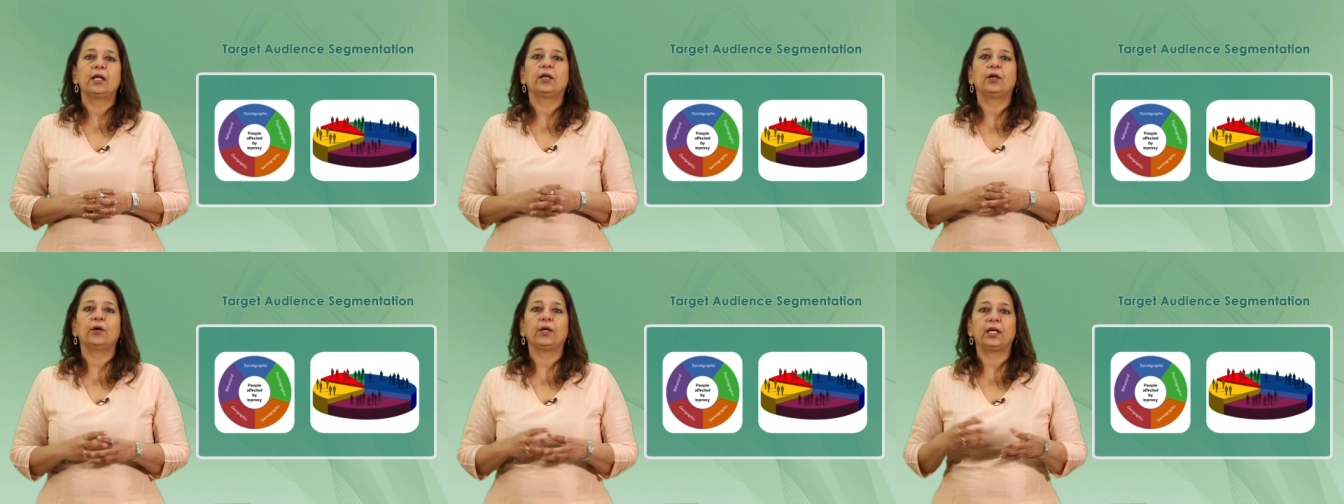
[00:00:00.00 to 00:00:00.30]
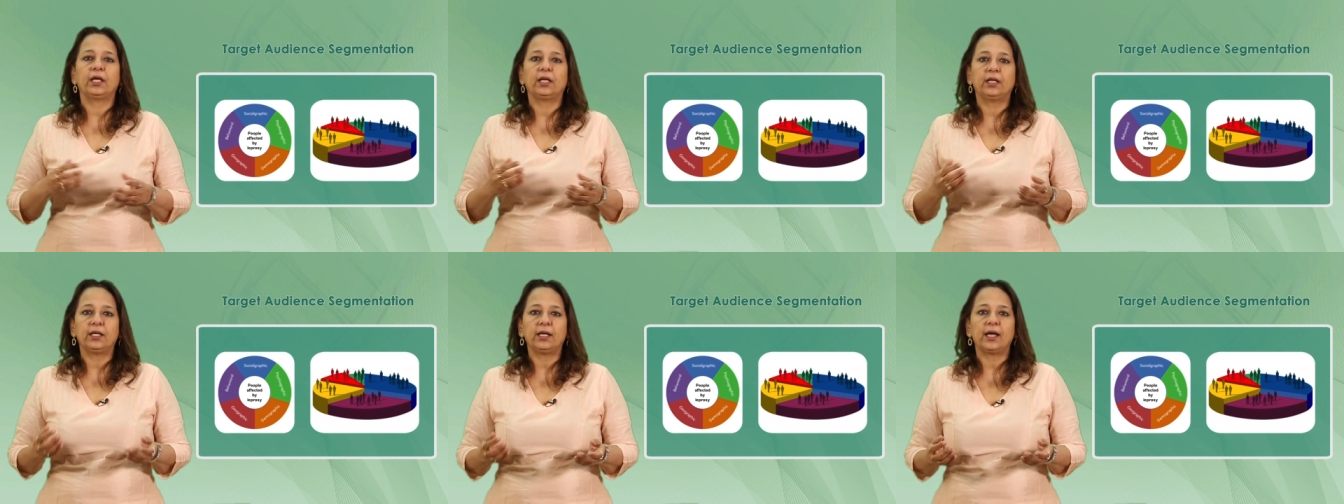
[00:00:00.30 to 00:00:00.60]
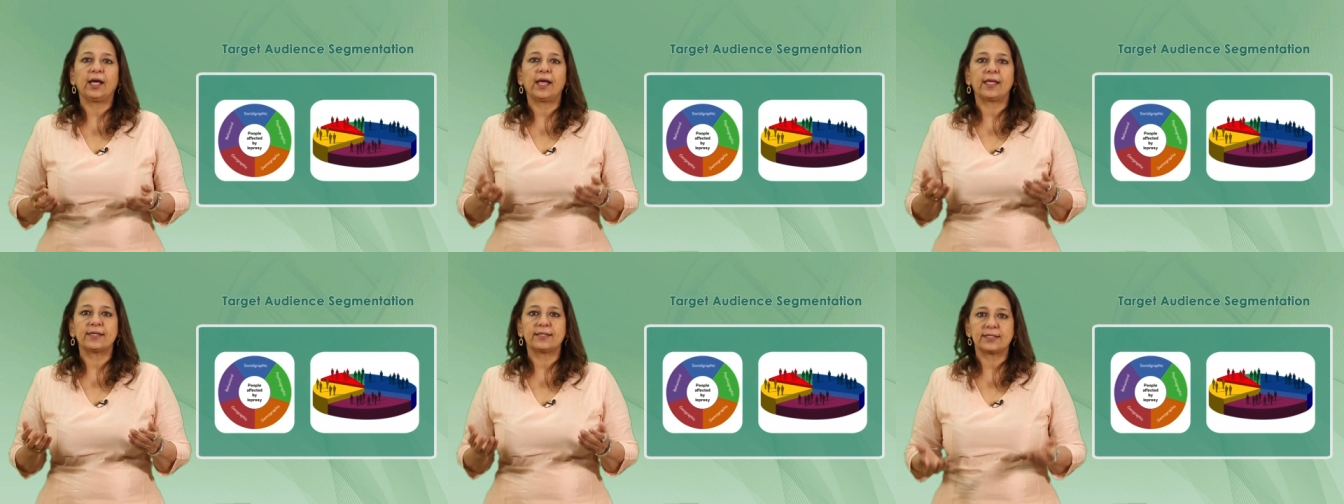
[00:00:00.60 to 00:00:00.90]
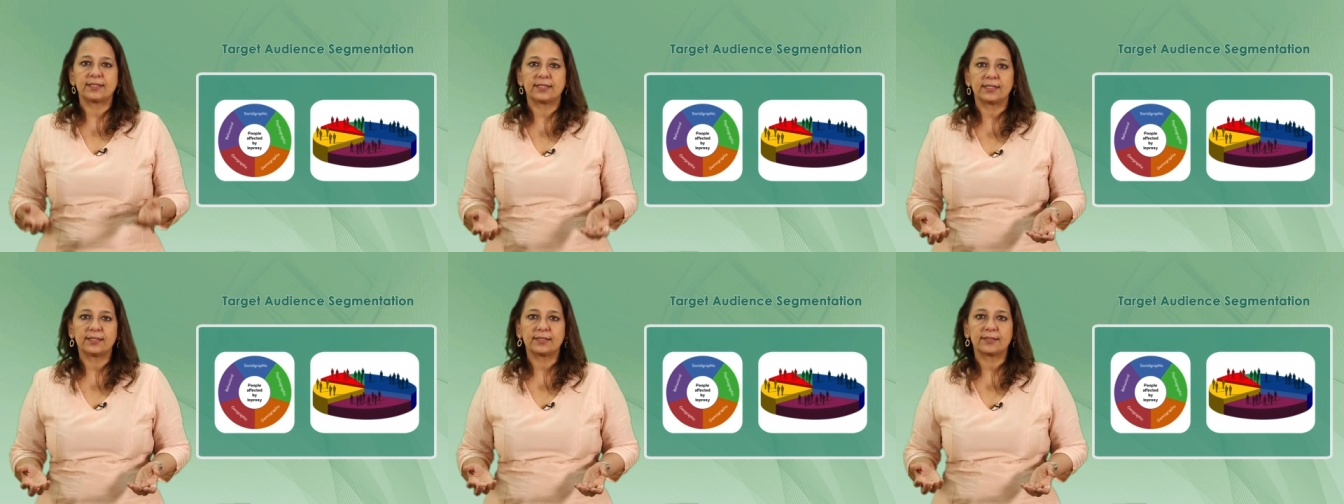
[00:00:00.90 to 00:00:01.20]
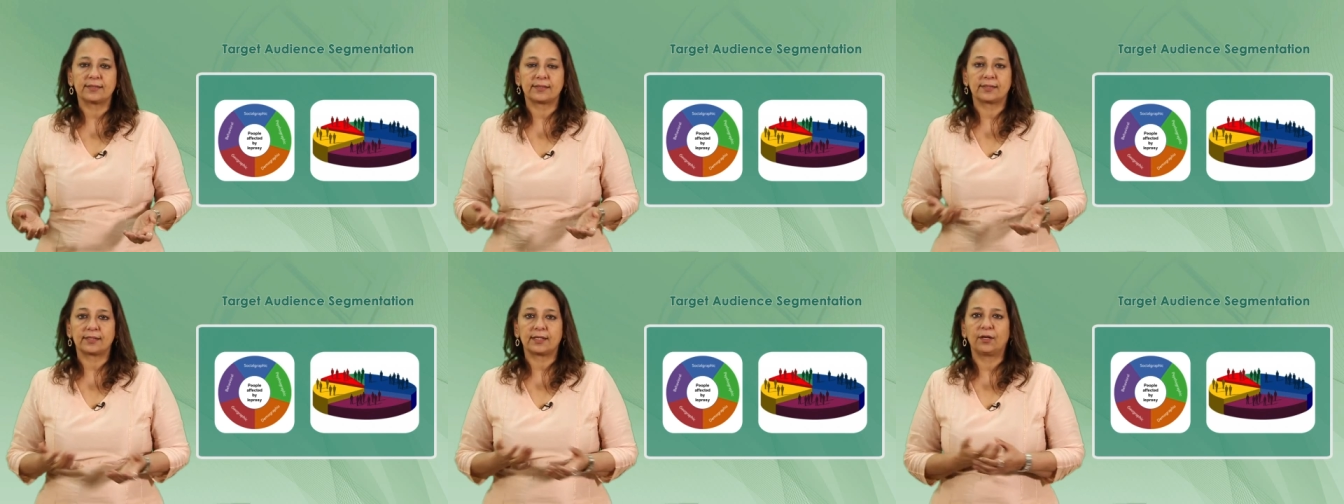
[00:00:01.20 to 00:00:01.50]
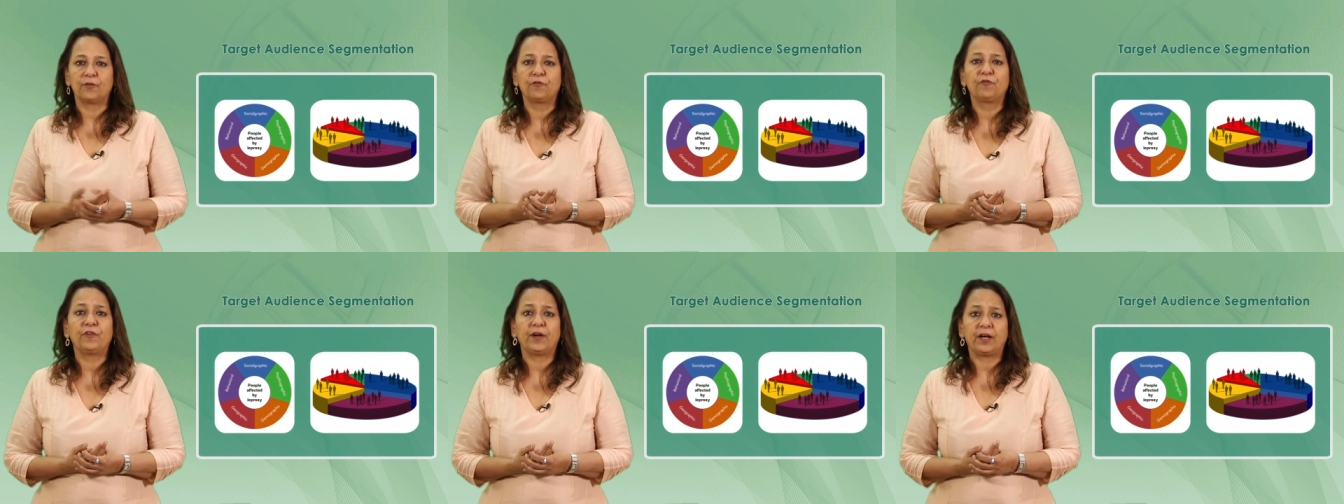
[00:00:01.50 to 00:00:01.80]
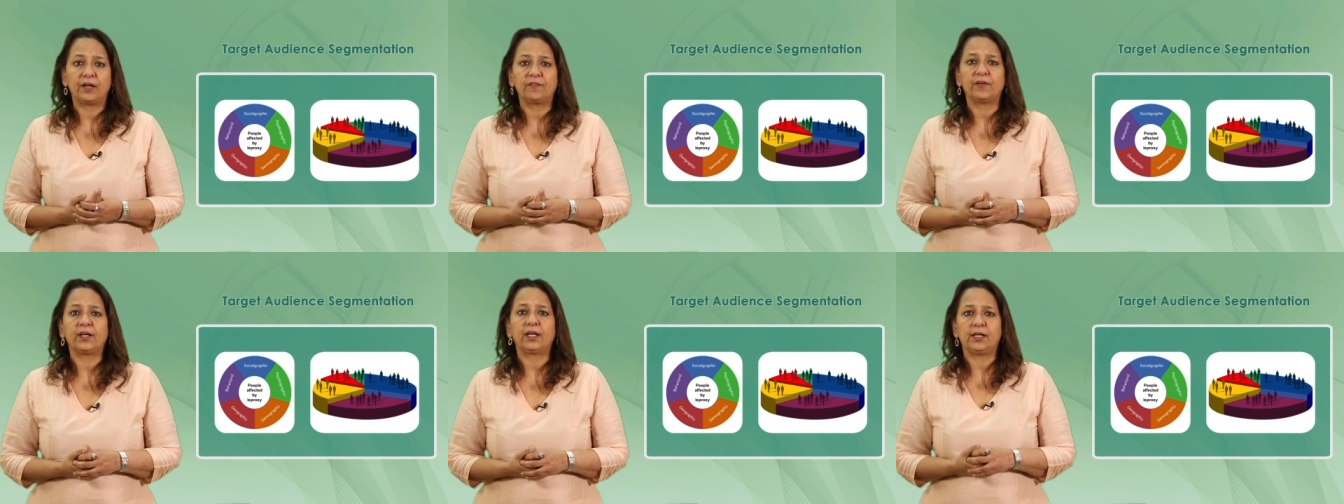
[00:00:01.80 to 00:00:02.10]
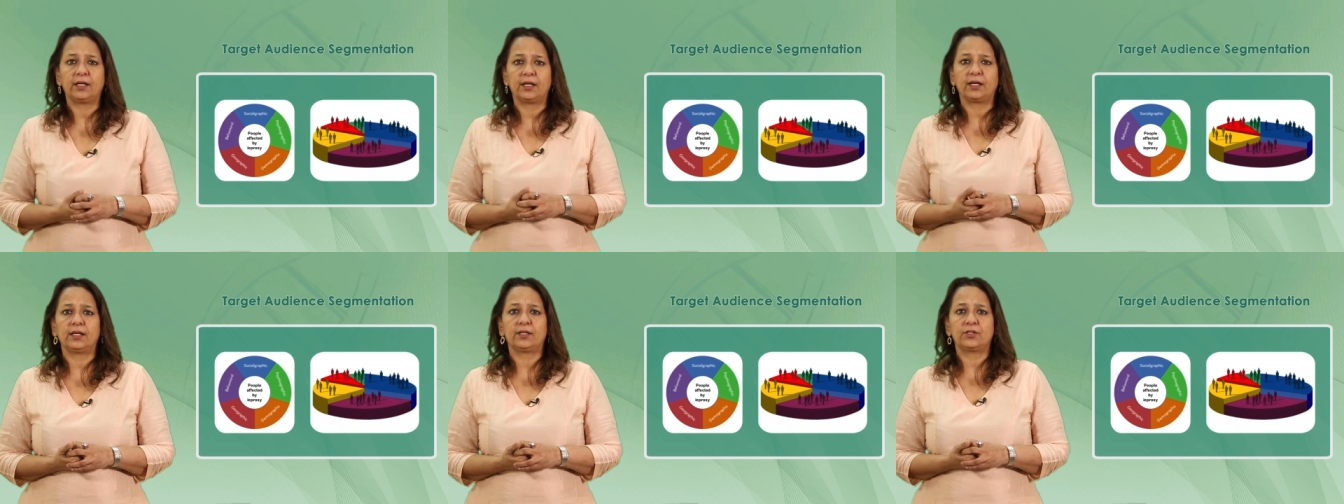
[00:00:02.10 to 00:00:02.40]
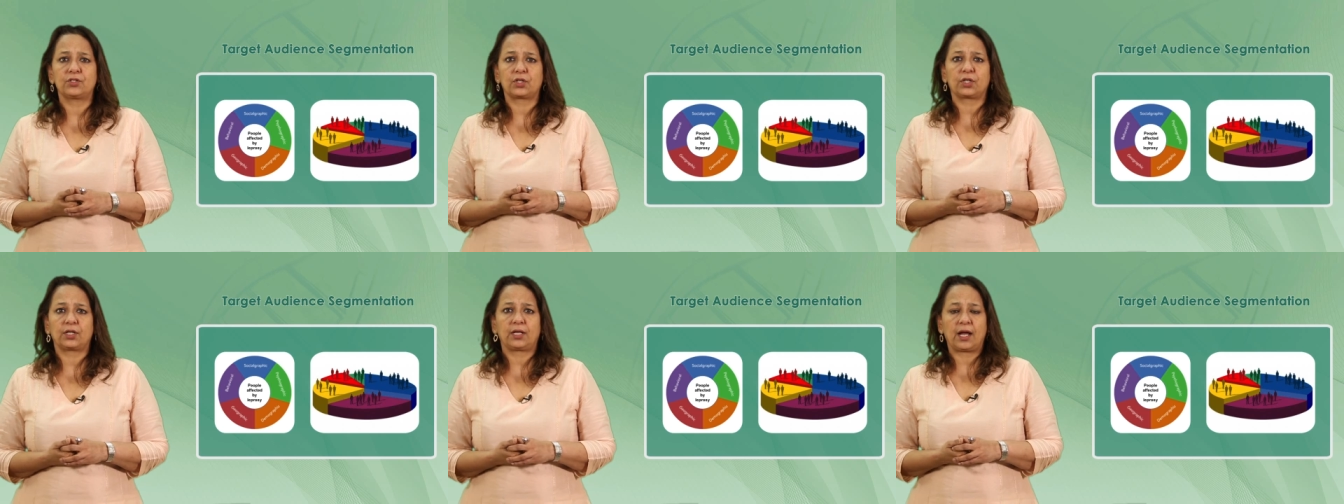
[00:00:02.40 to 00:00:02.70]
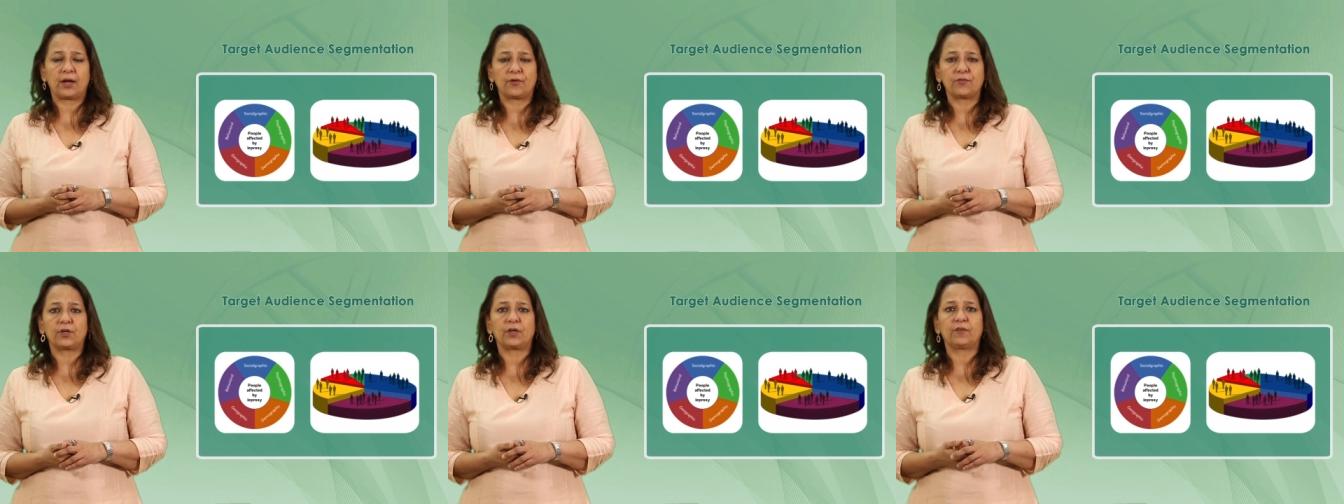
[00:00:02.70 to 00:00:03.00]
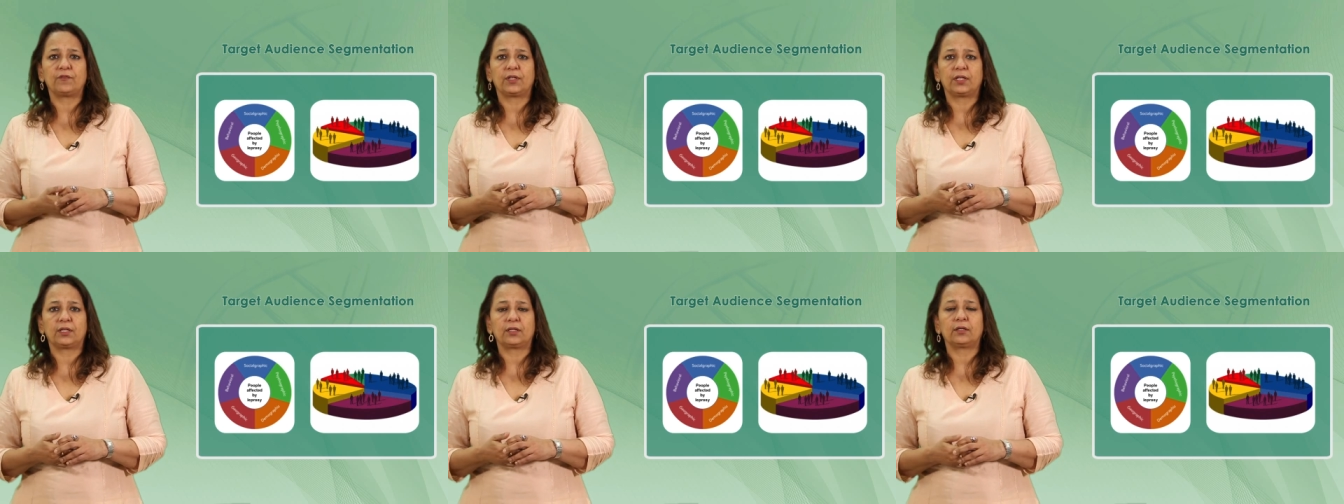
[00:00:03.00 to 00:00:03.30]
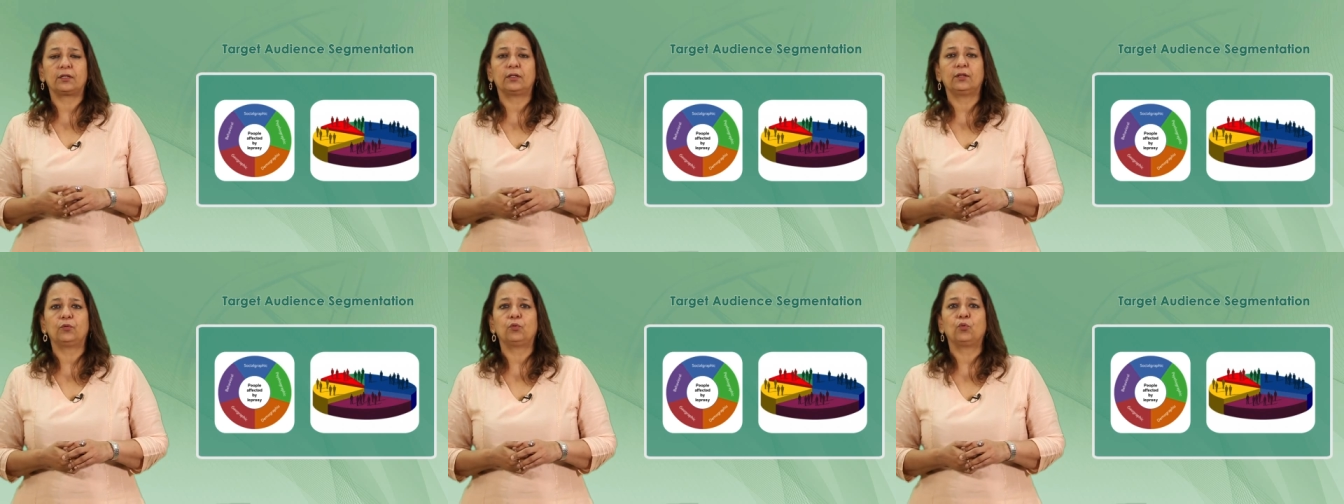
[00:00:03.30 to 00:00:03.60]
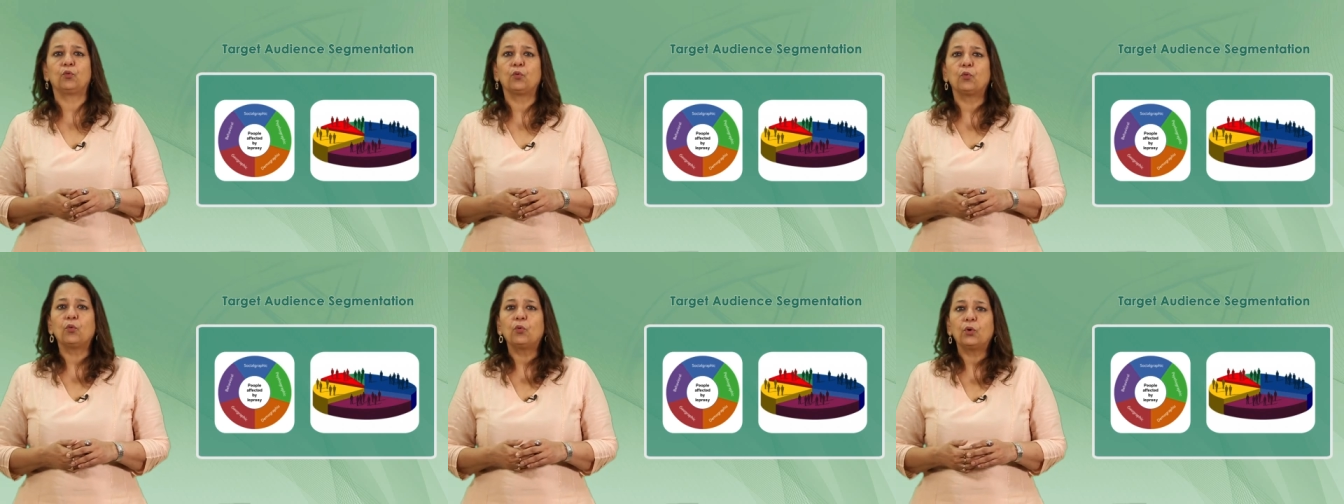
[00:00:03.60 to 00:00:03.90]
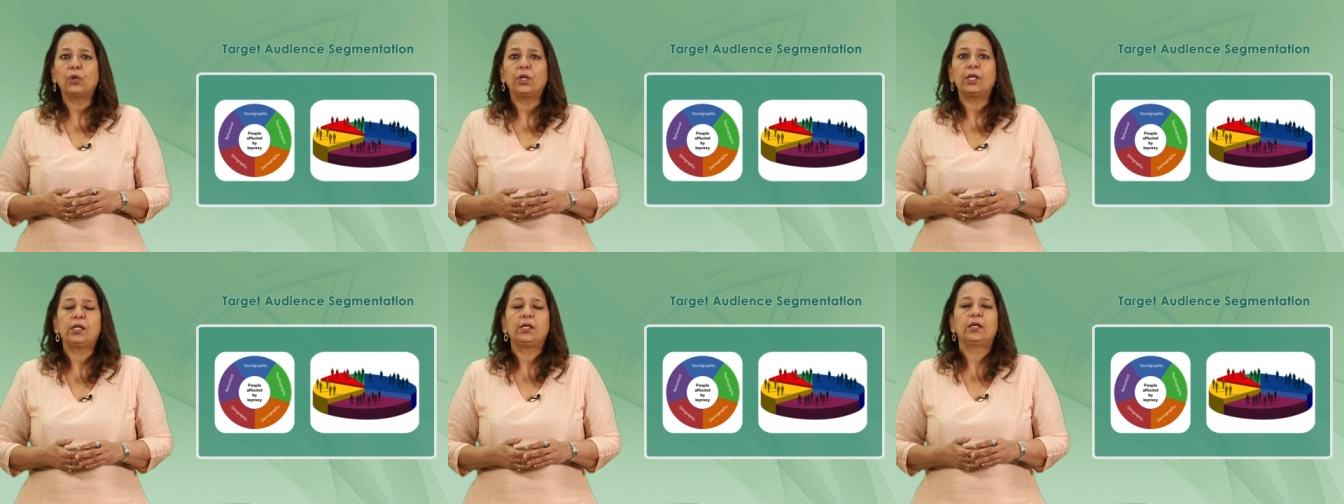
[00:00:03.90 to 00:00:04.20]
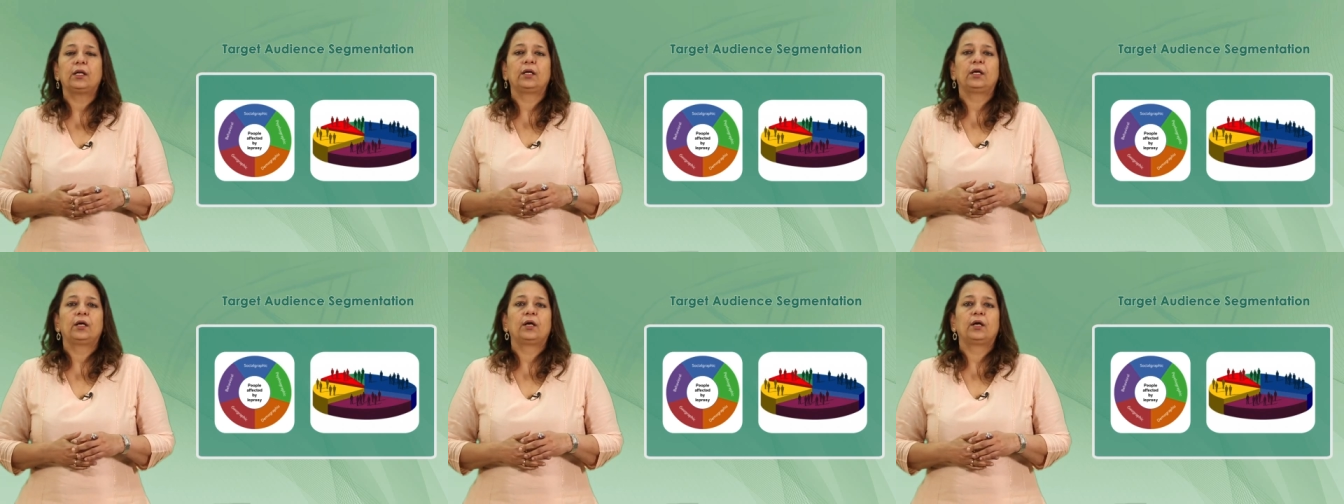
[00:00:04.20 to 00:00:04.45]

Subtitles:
Now India, as it is a very, very large country with a whole